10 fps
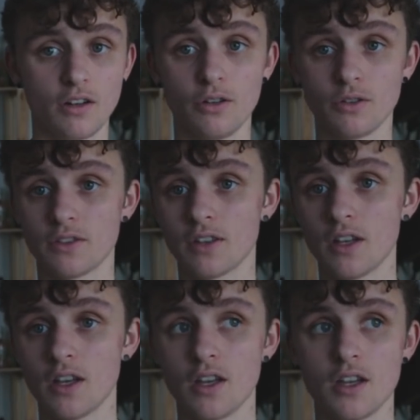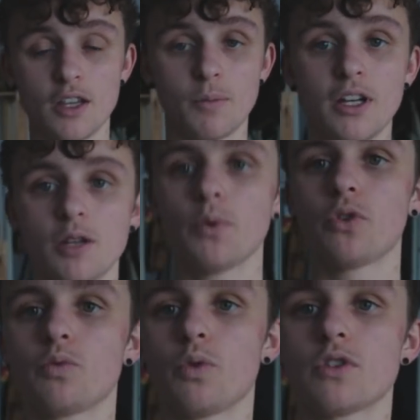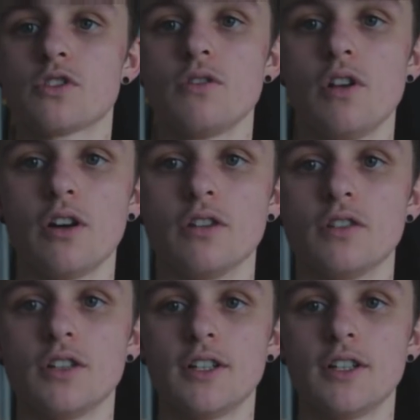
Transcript: looked, that my nipples were too low.